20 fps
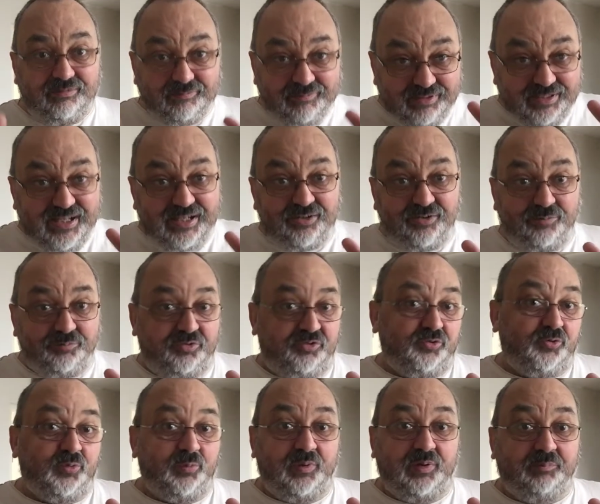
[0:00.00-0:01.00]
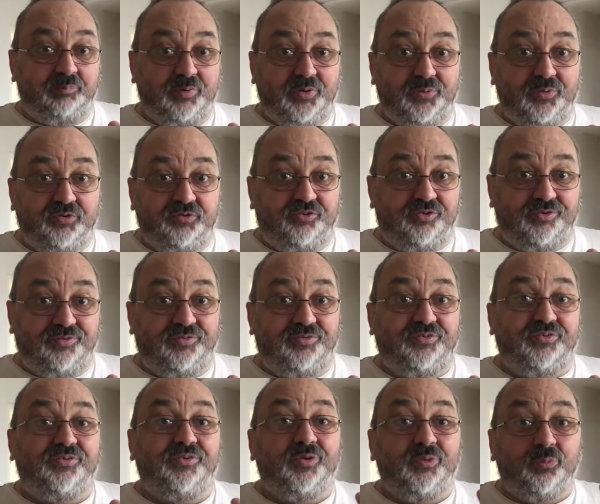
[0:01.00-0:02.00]
led I'm sure by Boris
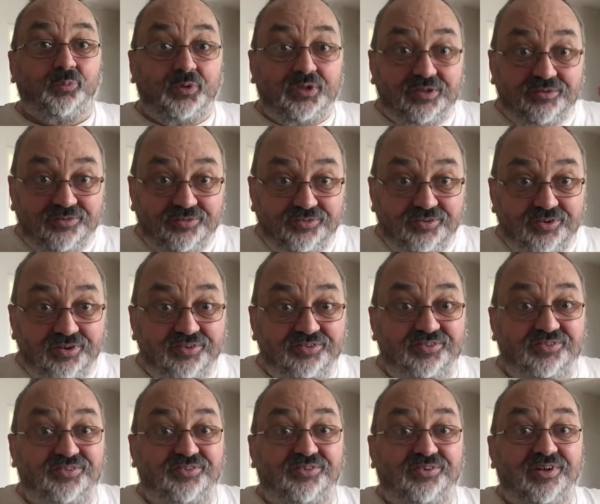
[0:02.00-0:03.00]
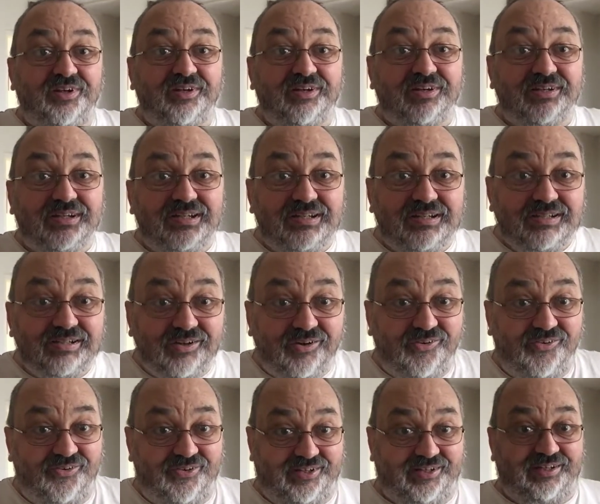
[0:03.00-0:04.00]
Johnson, that we just
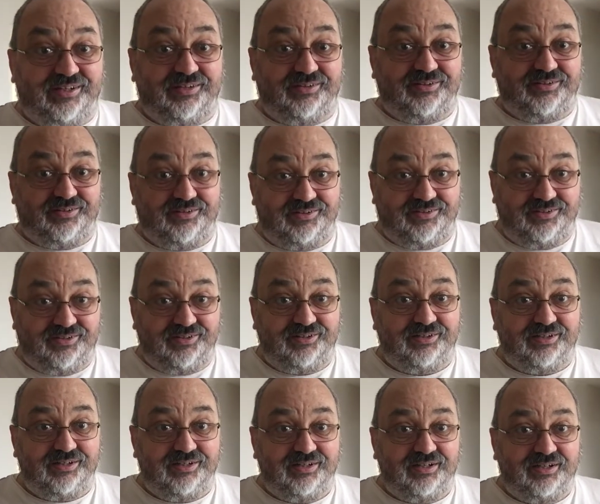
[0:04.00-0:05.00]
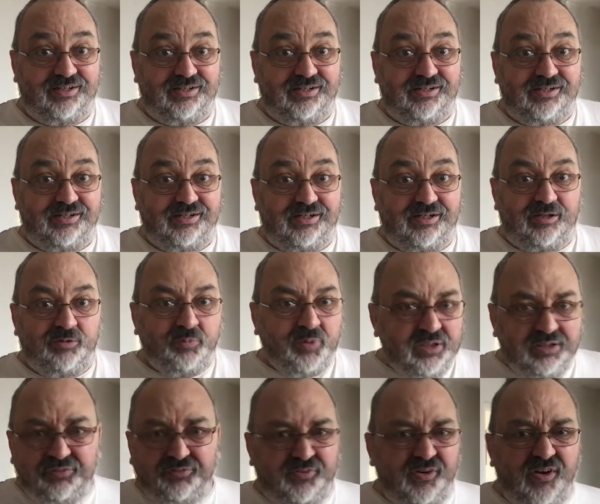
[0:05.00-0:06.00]
died. Yeah?
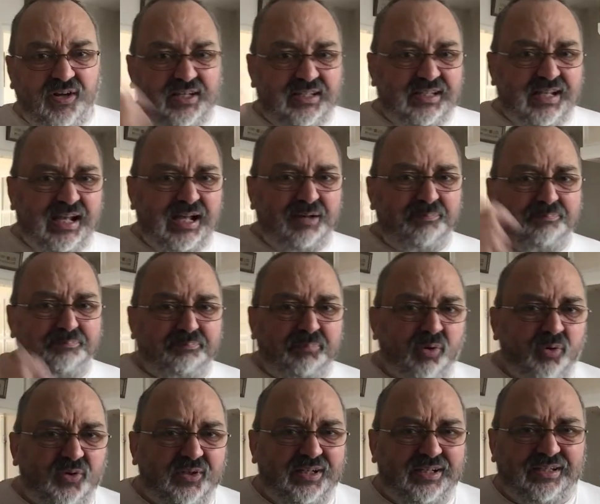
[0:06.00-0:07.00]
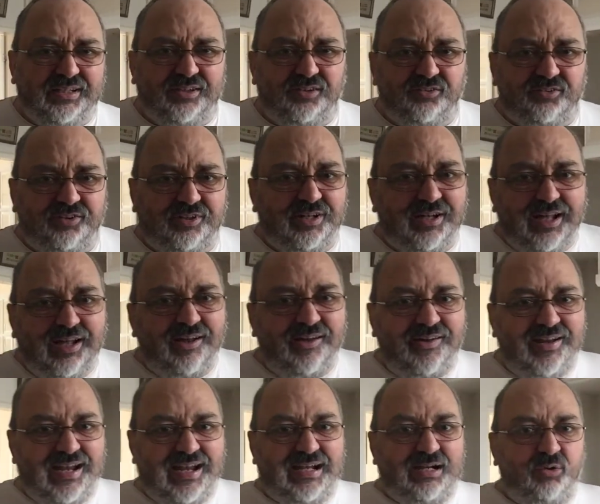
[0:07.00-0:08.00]
When you find our bodies in
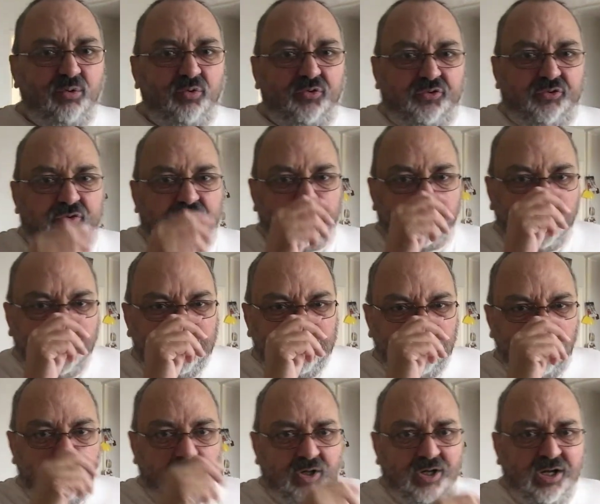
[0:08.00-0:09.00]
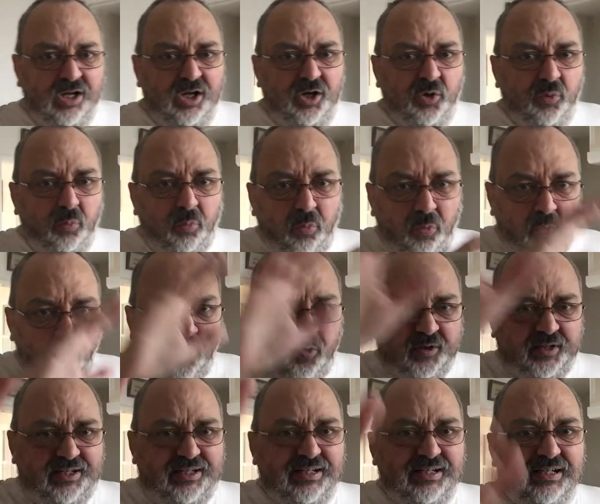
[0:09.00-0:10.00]
our houses, when you're
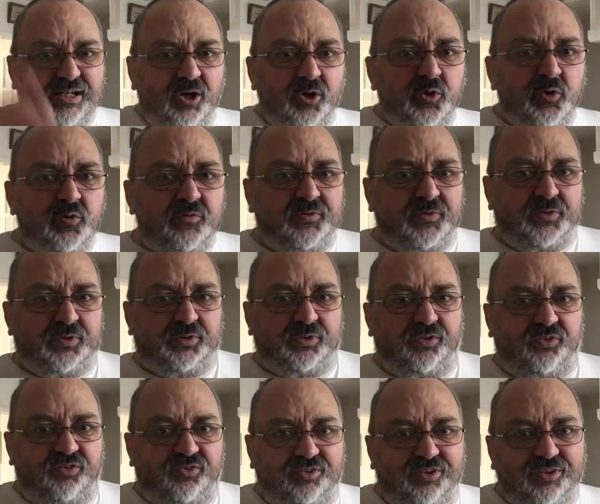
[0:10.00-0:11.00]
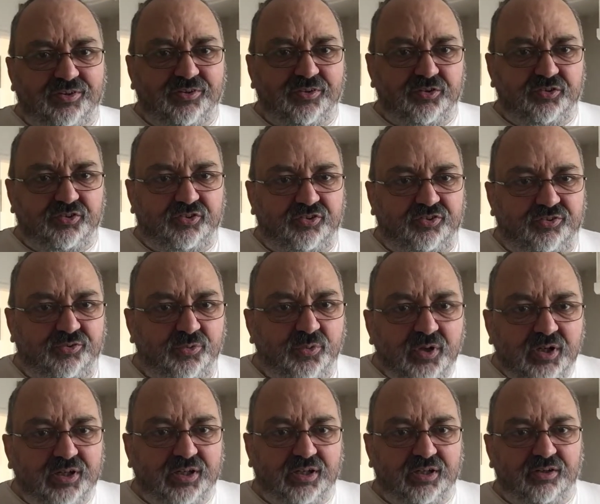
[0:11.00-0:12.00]
walking over us in the
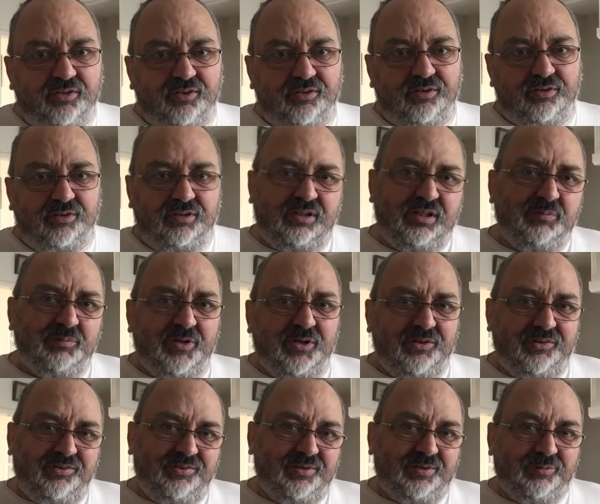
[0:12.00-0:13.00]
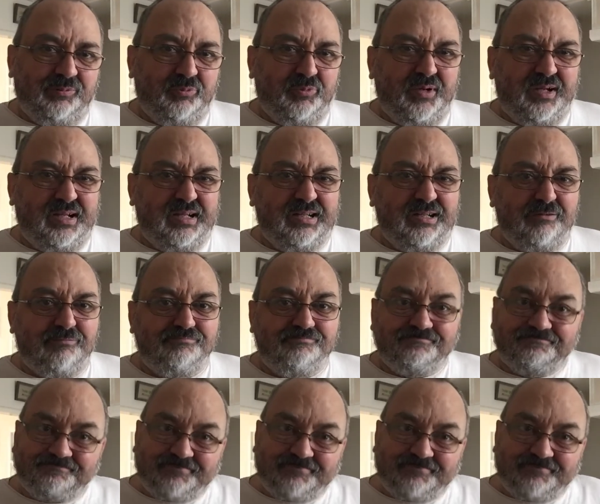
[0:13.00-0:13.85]
street, you might think, well,